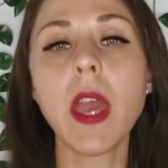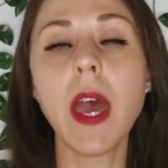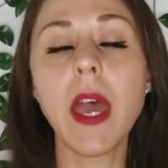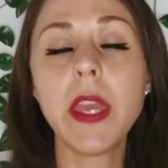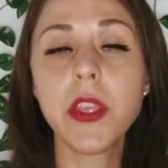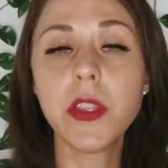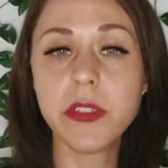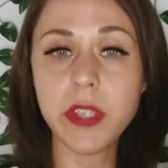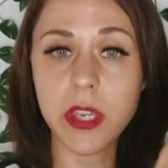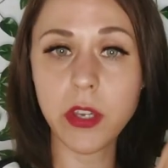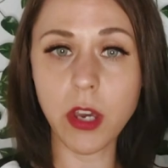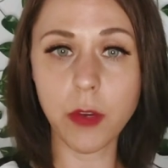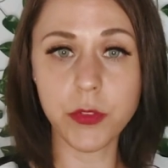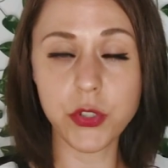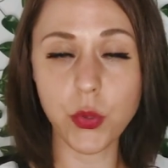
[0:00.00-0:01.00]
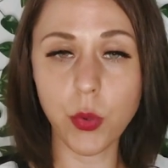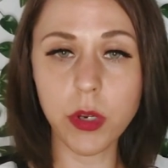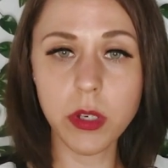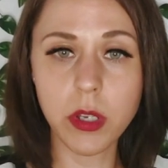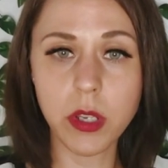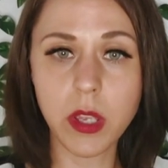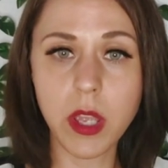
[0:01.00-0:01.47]
I could take off a
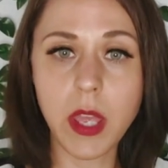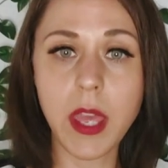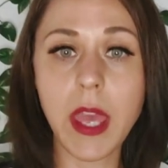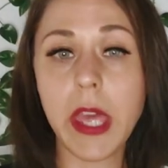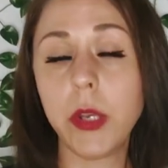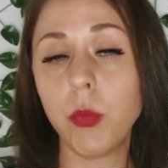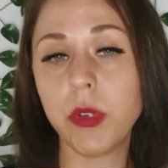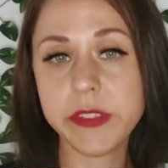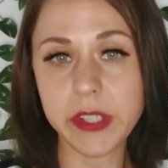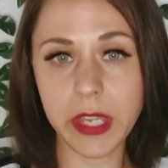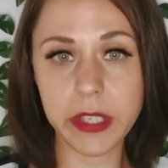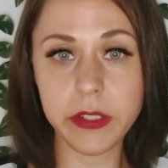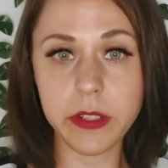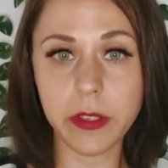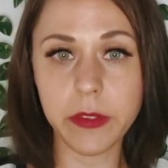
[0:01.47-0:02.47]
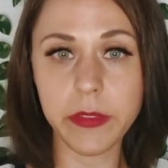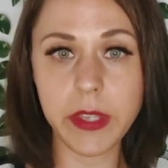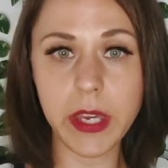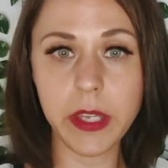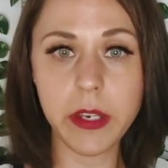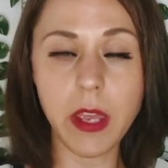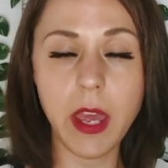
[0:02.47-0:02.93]
door, and once I had done
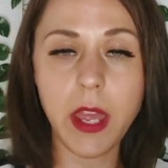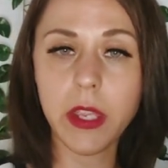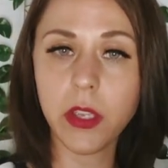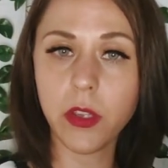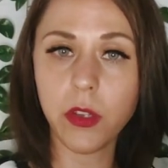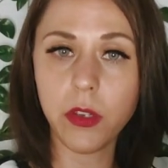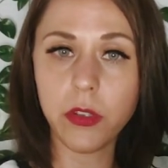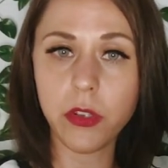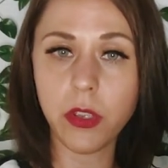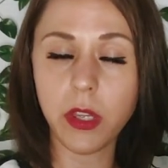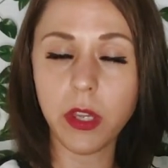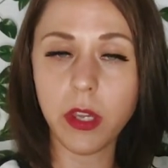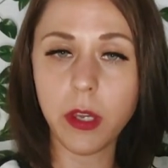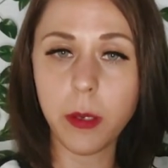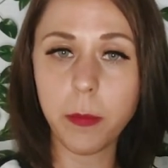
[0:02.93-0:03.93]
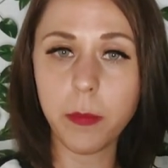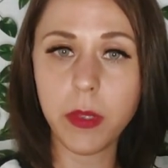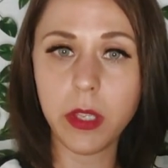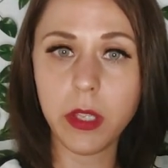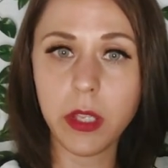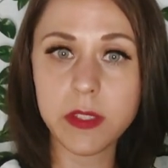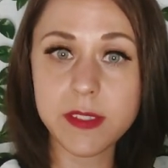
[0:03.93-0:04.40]
that, I could
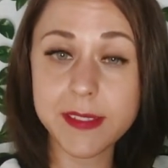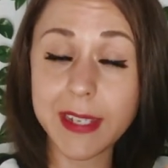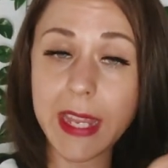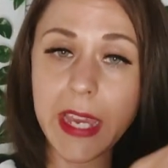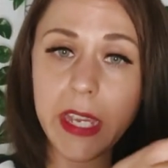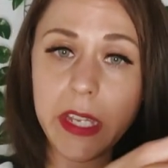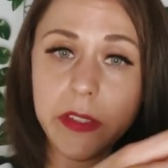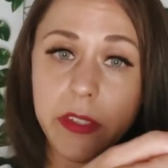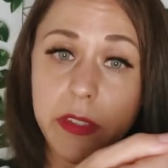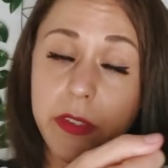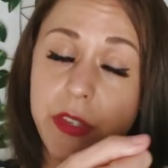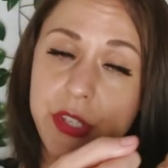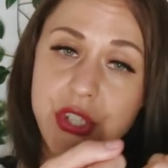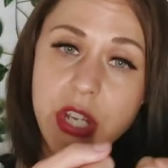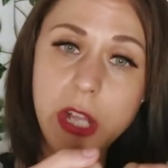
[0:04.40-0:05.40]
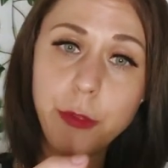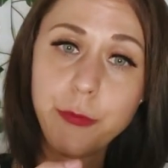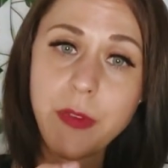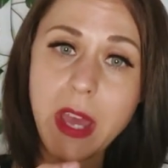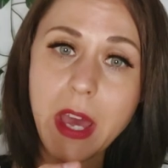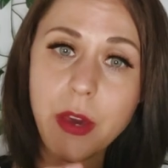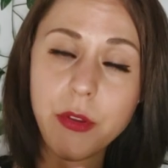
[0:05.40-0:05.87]
slide the
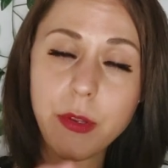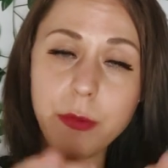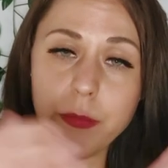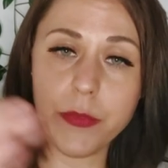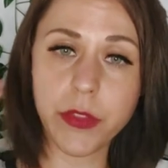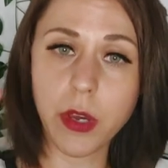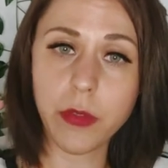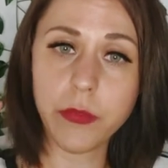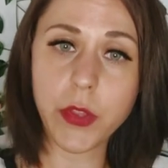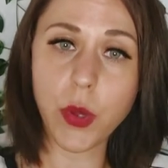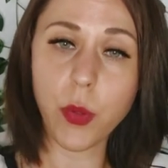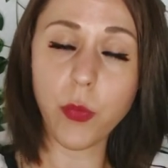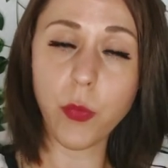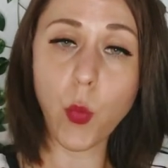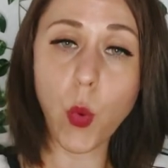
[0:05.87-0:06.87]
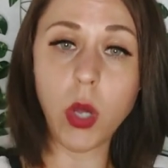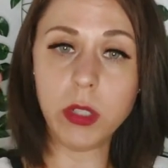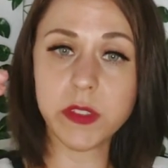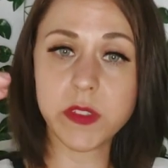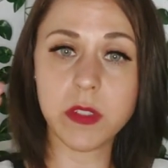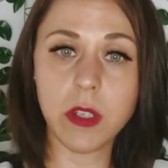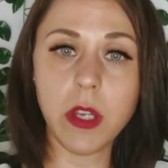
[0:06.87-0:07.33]
shelf out of the
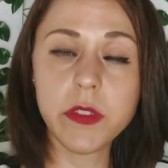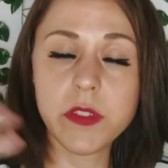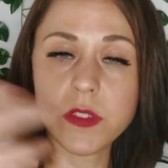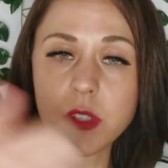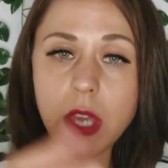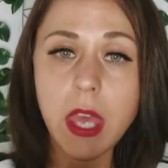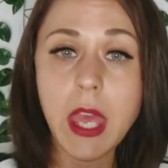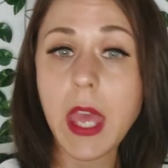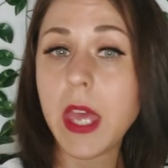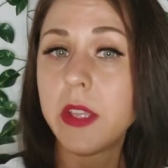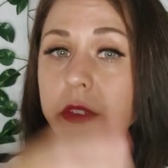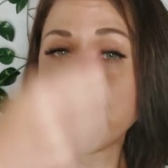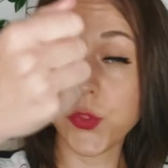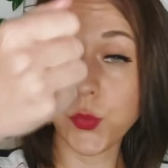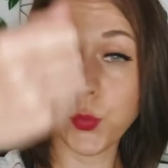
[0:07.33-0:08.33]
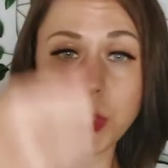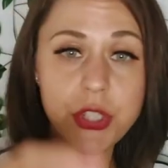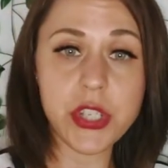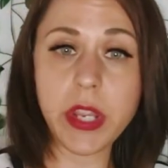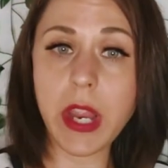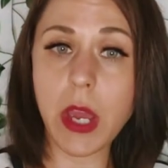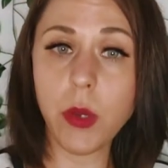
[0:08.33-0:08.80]
wall slots,
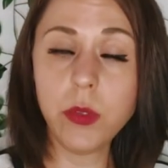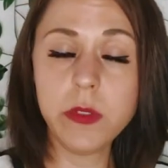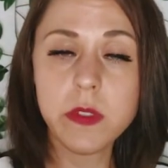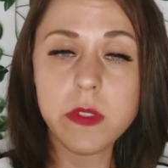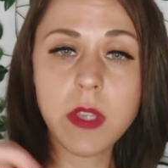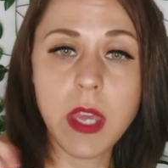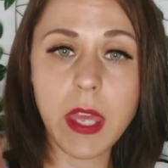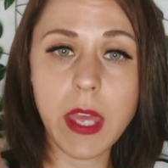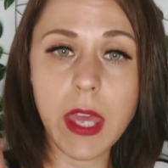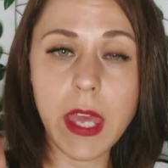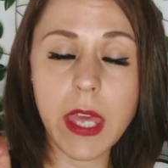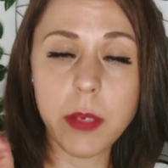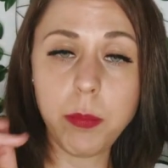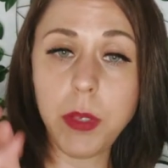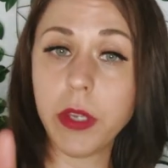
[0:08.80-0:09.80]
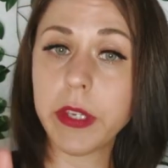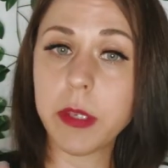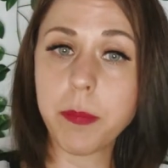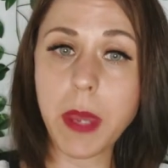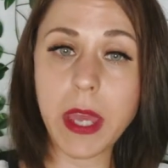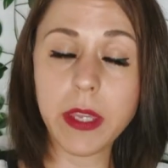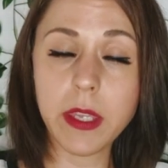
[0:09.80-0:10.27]
switch it out, and plug
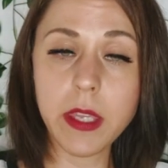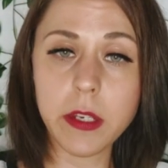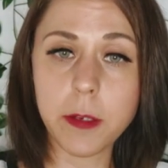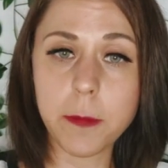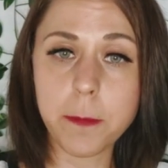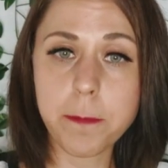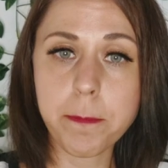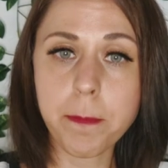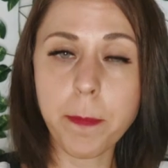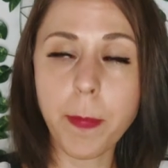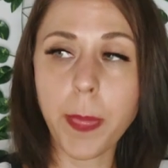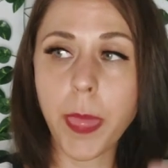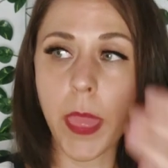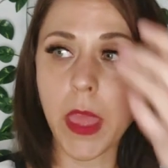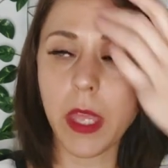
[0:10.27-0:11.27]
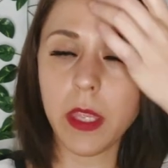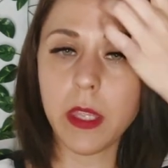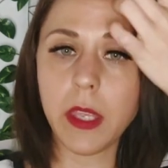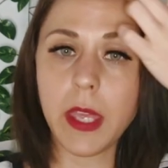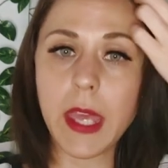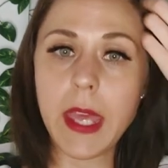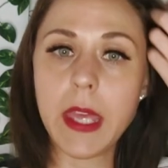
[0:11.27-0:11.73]
it back in.
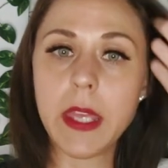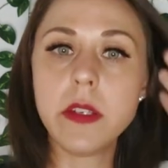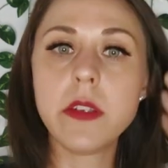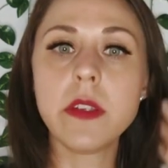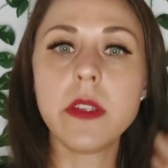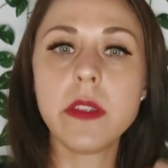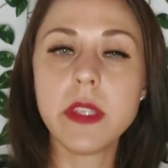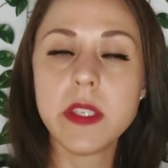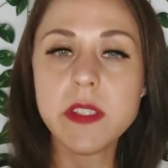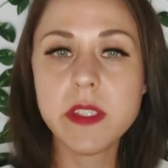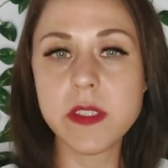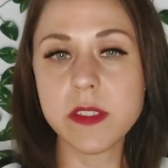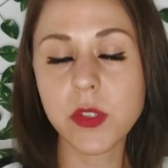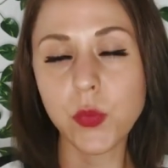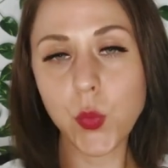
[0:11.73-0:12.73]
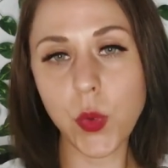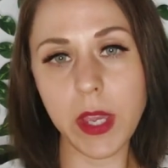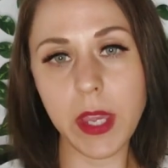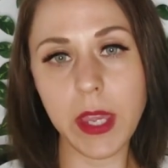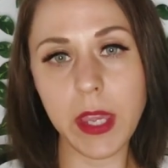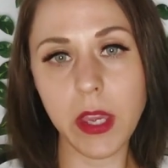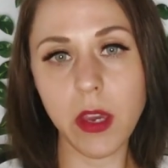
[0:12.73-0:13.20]
And this is a
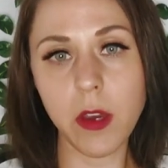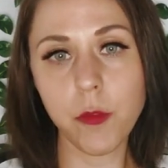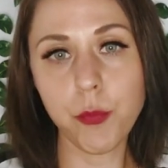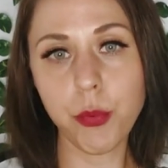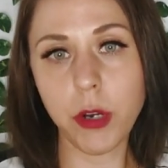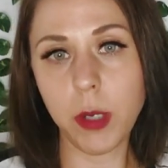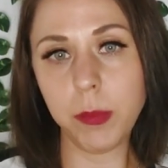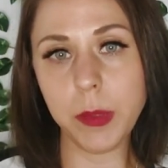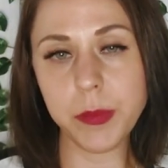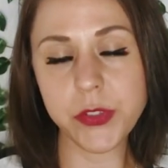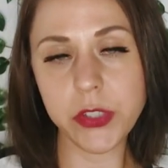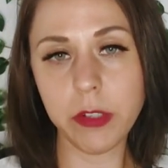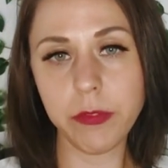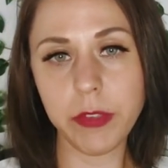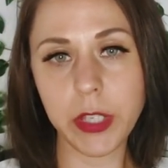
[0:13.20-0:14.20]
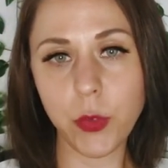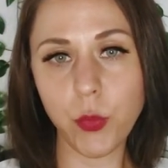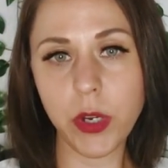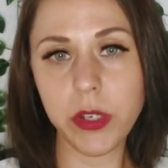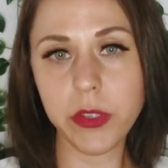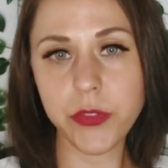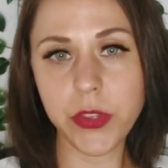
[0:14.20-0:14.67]
way of problem solving
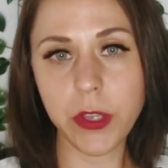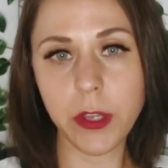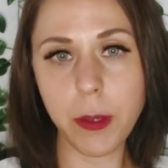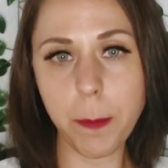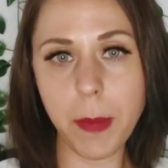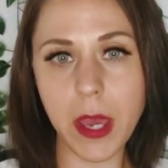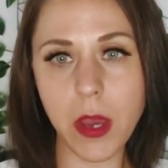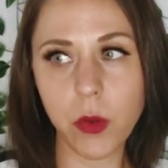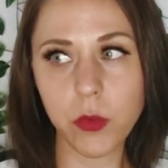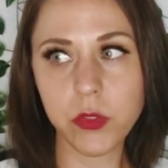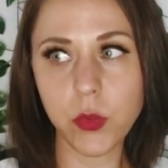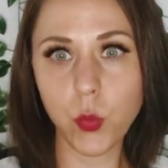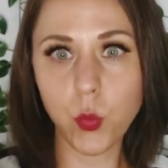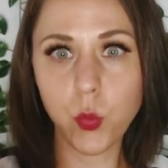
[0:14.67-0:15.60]
where you think about,